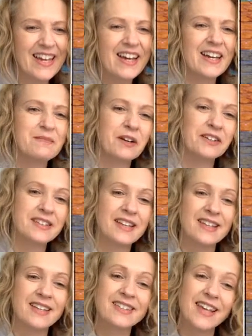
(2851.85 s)
And Marta
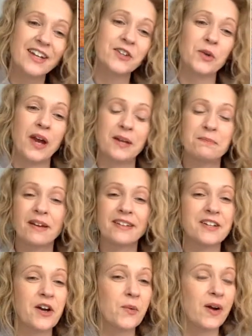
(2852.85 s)
says, I said it great, but you
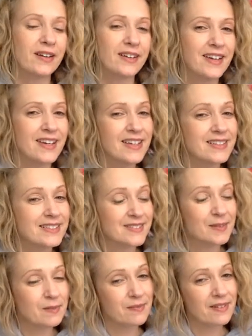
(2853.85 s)
know what?
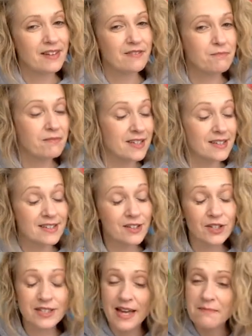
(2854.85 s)
If this is a
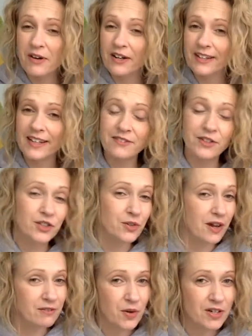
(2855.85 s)
good time, Marta, if you do
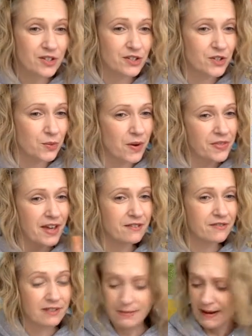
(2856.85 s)
have questions or want that
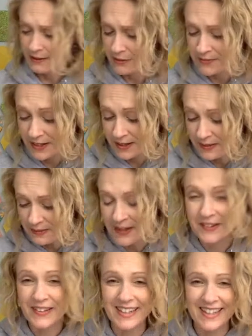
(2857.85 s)
feedback from the
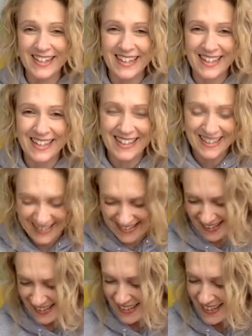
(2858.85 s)
community,
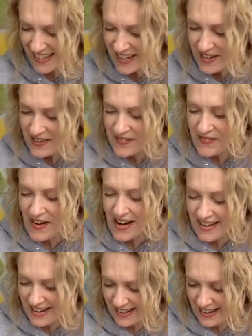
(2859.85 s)
why
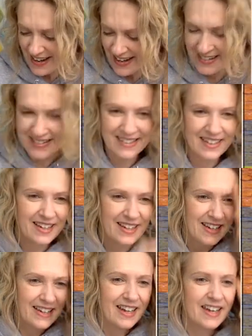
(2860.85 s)
not ask?
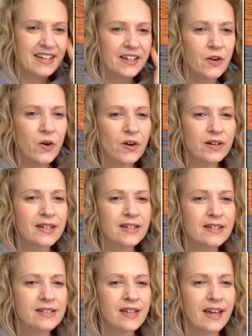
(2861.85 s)
And then Courtney
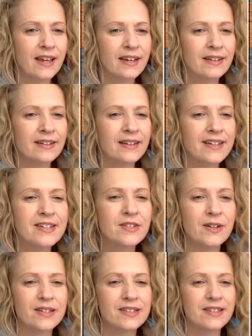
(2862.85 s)
is saying,
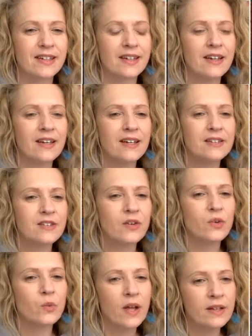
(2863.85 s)
interesting. So
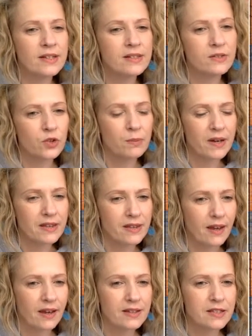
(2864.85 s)
the wellness group, I
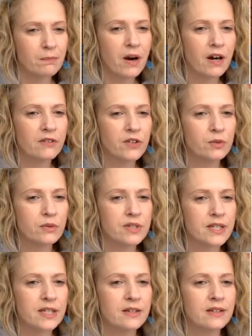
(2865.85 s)
think, is a part of your
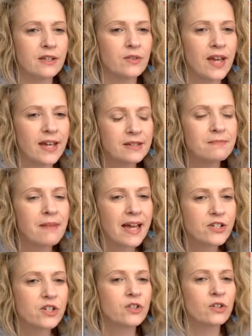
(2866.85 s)
routine that you can't
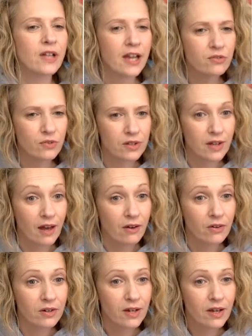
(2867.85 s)
imagine your life
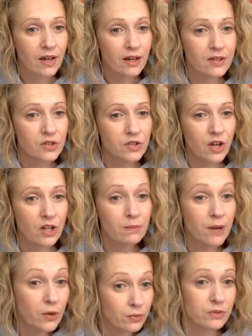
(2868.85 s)
without, because it's all
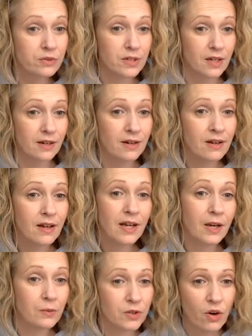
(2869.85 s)
about routine.
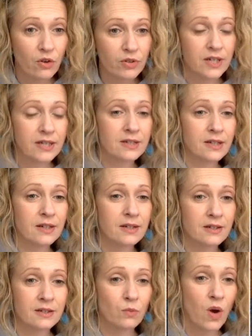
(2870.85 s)
And with COVID nineteen,
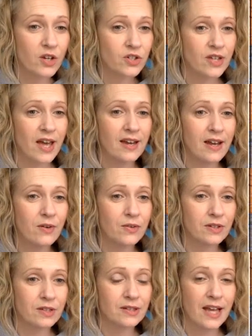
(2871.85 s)
it's washed that
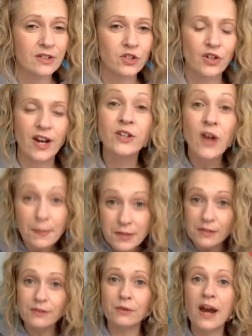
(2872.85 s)
out this last year. And you're
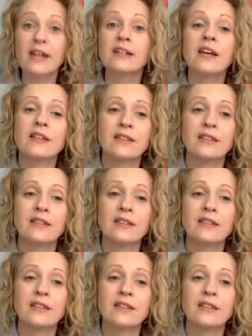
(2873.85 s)
absolutely right.